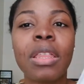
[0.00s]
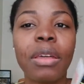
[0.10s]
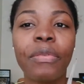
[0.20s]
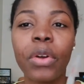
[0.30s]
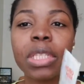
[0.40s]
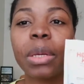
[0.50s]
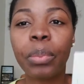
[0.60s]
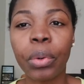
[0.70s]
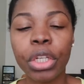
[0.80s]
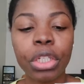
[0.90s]
the first
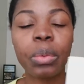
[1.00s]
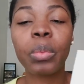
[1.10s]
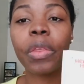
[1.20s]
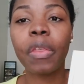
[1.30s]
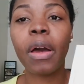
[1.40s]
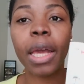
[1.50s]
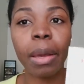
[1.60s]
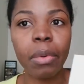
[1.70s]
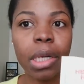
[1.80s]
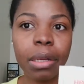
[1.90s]
impression with the
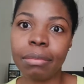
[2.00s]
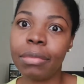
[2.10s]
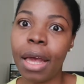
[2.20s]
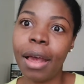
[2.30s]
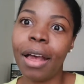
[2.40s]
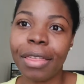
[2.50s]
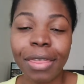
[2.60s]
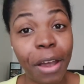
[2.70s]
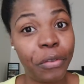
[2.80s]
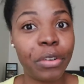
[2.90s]
HemoHim.
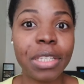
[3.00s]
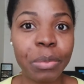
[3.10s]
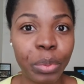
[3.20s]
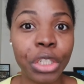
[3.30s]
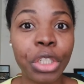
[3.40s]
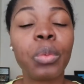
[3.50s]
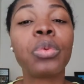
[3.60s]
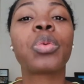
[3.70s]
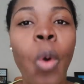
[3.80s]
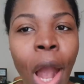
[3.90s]
That first impression
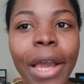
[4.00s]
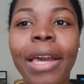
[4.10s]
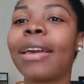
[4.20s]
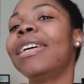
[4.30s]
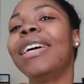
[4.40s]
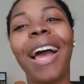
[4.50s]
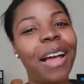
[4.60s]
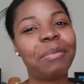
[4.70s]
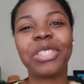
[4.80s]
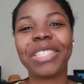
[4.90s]
was whack.
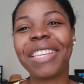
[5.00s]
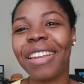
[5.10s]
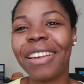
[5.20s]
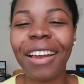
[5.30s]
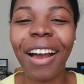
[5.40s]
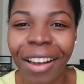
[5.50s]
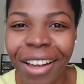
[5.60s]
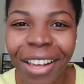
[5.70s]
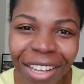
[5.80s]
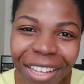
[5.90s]
Just kidding.
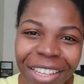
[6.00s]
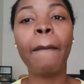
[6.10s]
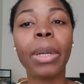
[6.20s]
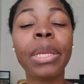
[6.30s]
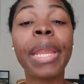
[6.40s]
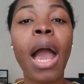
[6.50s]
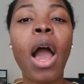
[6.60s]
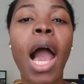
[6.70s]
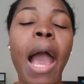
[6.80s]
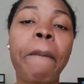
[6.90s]
But
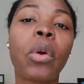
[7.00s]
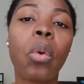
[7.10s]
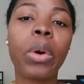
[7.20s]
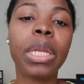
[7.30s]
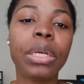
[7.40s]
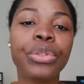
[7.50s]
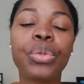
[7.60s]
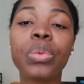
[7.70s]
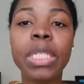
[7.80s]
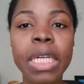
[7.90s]
now I'm going
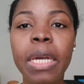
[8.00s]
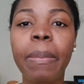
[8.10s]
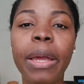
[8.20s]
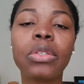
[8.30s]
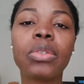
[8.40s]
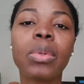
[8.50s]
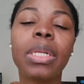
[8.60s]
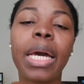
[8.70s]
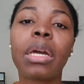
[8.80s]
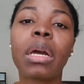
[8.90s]
into deep and
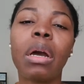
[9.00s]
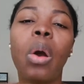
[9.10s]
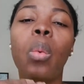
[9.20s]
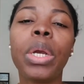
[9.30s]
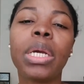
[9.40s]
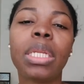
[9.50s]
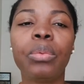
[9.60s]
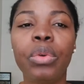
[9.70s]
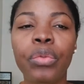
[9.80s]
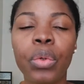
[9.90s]
doing like a
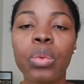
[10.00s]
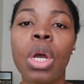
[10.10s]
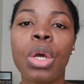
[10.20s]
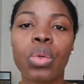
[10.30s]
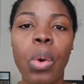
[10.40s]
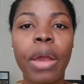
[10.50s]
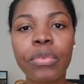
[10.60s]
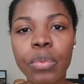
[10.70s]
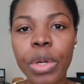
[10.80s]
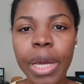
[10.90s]
weekly review. So
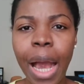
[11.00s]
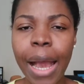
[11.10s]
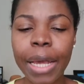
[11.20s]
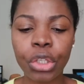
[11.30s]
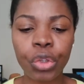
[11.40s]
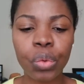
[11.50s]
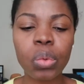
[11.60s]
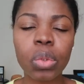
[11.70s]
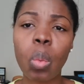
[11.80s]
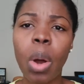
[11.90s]
every week I
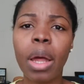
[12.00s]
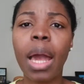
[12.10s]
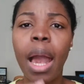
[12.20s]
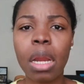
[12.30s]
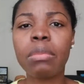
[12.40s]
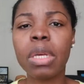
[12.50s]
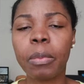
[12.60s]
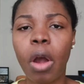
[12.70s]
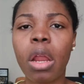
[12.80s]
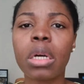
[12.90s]
choose one Atomy
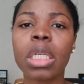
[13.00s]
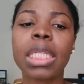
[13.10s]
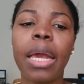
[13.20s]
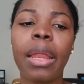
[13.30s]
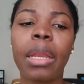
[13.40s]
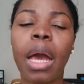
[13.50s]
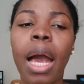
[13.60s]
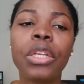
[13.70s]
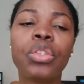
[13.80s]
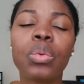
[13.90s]
products and
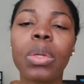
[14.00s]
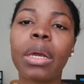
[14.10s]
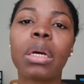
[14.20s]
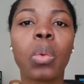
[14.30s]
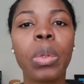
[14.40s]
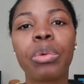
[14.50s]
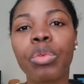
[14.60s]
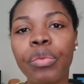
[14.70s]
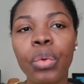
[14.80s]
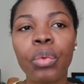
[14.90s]
I do like a quick
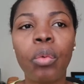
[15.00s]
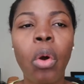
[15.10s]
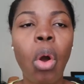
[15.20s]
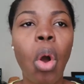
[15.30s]
review,